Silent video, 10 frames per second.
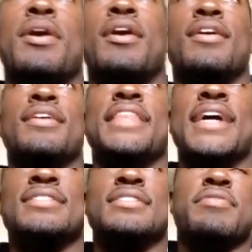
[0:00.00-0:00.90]

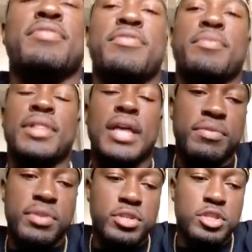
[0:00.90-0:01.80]
Football that's different
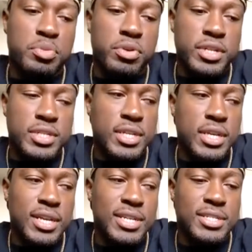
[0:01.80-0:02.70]
from a lot of other
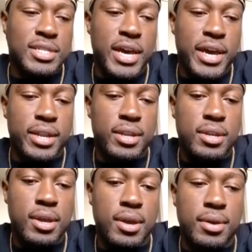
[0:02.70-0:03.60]
sports is
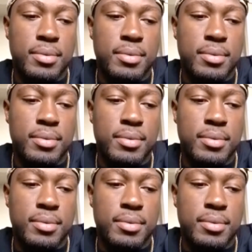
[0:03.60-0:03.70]
that